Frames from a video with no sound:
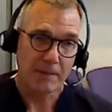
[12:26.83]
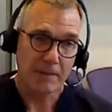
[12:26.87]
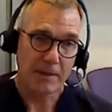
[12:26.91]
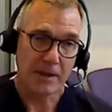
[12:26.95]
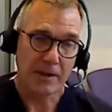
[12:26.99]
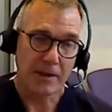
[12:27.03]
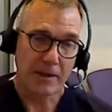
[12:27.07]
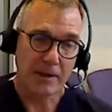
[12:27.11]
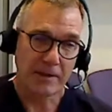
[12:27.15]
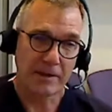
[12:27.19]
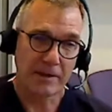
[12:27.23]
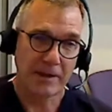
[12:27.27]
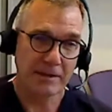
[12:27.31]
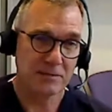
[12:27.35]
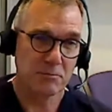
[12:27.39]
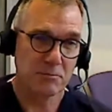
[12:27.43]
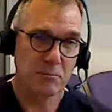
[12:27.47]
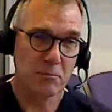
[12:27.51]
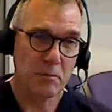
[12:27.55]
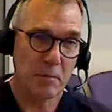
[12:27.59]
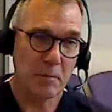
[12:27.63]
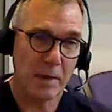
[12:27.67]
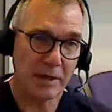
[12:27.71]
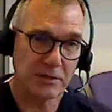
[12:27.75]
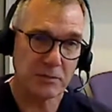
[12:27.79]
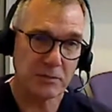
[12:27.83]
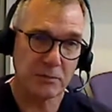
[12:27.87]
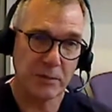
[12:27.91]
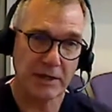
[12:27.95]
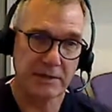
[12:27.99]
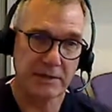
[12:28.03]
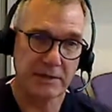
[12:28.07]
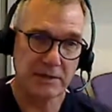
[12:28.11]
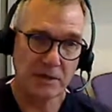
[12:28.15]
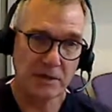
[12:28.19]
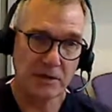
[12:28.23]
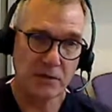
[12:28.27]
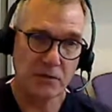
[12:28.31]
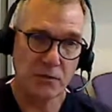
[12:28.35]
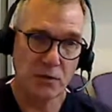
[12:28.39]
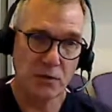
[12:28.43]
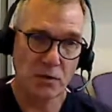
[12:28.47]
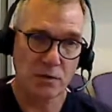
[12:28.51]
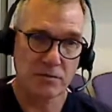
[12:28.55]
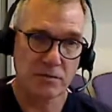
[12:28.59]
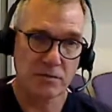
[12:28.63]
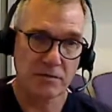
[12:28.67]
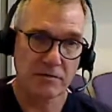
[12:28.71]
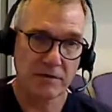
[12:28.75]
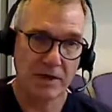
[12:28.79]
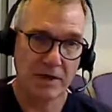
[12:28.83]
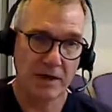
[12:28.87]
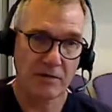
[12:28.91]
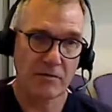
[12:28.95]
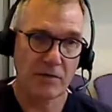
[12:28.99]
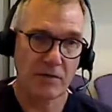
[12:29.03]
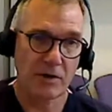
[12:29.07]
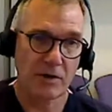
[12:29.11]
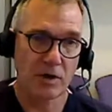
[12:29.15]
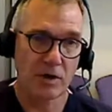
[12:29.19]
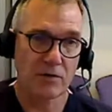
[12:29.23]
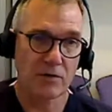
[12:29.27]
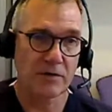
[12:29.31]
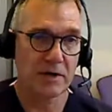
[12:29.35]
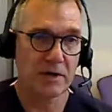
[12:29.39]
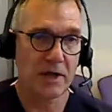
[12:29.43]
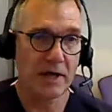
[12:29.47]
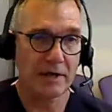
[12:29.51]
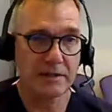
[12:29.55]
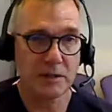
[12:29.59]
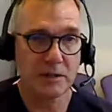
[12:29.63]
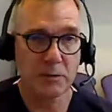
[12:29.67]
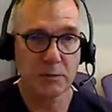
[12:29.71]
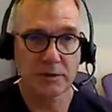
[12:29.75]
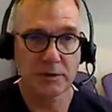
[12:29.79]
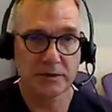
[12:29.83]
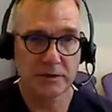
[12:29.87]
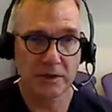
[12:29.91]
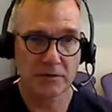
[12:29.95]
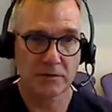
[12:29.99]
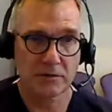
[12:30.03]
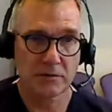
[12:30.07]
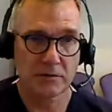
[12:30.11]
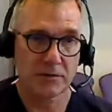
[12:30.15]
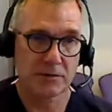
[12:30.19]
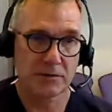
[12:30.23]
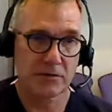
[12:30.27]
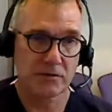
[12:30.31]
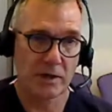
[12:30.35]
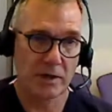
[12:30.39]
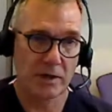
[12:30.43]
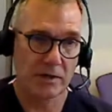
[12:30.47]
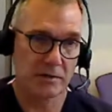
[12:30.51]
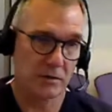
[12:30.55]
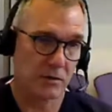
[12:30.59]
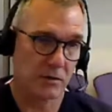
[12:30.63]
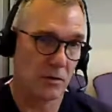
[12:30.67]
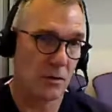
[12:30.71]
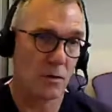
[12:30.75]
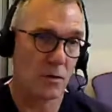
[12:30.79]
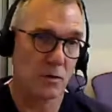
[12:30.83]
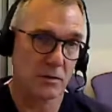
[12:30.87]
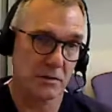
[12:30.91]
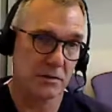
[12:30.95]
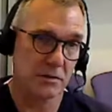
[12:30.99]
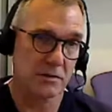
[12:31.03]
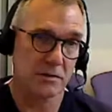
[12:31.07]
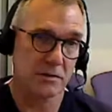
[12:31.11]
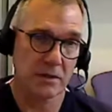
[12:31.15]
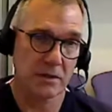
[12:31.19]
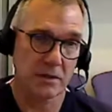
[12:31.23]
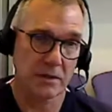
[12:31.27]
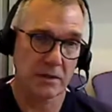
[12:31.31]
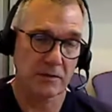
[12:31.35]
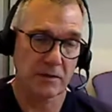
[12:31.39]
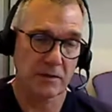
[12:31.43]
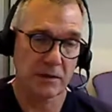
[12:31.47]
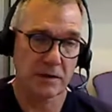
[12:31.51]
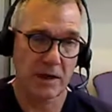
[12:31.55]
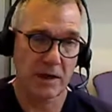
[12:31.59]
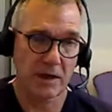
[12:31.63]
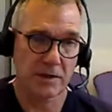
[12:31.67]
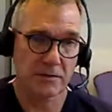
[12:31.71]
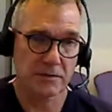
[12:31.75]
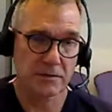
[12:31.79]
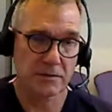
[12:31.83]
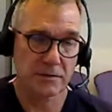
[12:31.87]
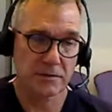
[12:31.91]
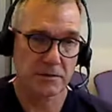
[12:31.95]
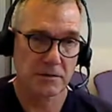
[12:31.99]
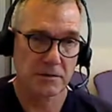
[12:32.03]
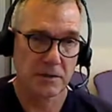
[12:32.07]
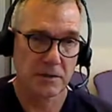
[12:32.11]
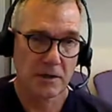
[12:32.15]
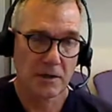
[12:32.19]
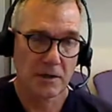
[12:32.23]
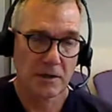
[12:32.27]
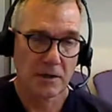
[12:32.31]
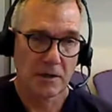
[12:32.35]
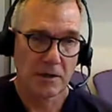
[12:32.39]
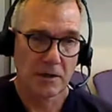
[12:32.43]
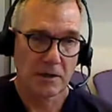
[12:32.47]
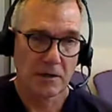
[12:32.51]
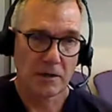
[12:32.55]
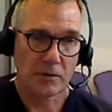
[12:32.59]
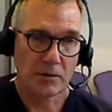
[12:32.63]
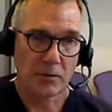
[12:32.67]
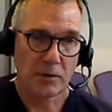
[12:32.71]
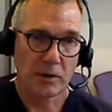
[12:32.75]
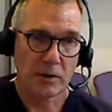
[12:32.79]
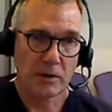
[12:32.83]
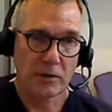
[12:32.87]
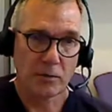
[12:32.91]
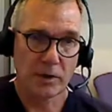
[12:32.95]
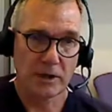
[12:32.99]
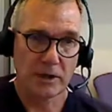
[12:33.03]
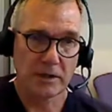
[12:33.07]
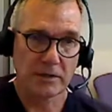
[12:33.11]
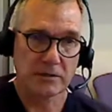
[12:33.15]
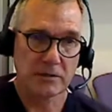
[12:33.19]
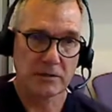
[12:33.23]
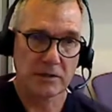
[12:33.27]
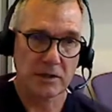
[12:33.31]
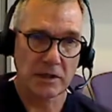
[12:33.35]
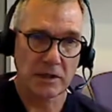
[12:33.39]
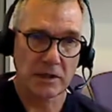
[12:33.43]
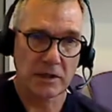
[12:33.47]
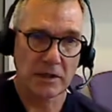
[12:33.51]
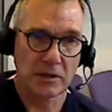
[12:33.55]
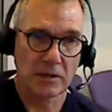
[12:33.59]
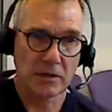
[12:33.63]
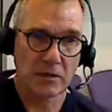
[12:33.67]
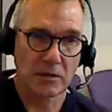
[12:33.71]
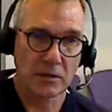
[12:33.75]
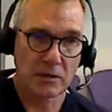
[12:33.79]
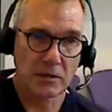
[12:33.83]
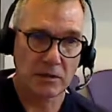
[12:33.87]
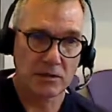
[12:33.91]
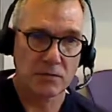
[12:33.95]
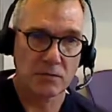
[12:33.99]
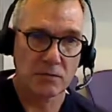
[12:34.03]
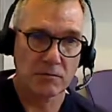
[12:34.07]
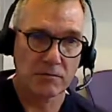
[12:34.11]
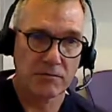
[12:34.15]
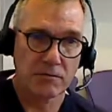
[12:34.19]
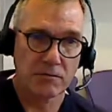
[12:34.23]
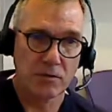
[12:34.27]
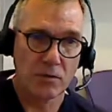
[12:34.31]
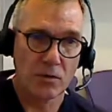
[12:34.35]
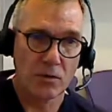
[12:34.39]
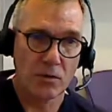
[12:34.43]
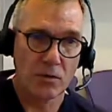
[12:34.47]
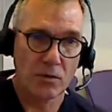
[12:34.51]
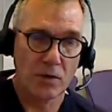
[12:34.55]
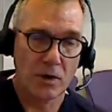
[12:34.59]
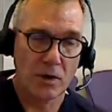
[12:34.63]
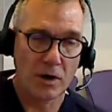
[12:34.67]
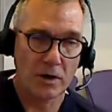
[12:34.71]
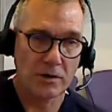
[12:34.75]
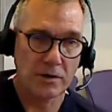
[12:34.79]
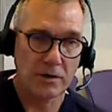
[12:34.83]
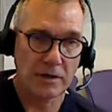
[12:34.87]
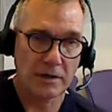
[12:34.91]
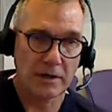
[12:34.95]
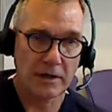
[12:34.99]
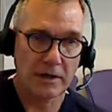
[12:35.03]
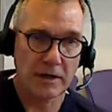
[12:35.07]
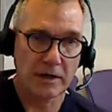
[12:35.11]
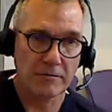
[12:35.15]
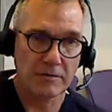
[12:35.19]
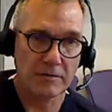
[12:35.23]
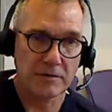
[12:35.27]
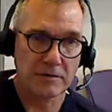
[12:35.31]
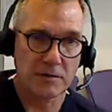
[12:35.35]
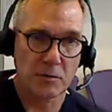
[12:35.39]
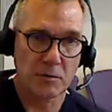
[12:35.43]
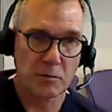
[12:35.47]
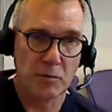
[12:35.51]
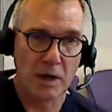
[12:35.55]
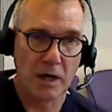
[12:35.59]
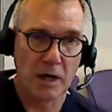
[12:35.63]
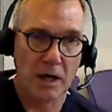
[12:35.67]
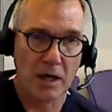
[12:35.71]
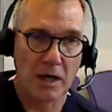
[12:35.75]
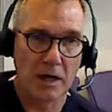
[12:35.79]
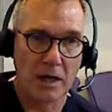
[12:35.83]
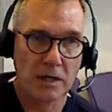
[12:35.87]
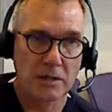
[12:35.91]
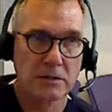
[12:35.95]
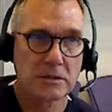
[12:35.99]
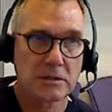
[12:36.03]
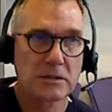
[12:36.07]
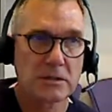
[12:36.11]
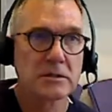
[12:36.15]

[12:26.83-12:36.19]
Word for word: Uh, and that's much better in terms of covering over 90% of the strains that causes the, the cancers whereas the Gardasil 4 only covers about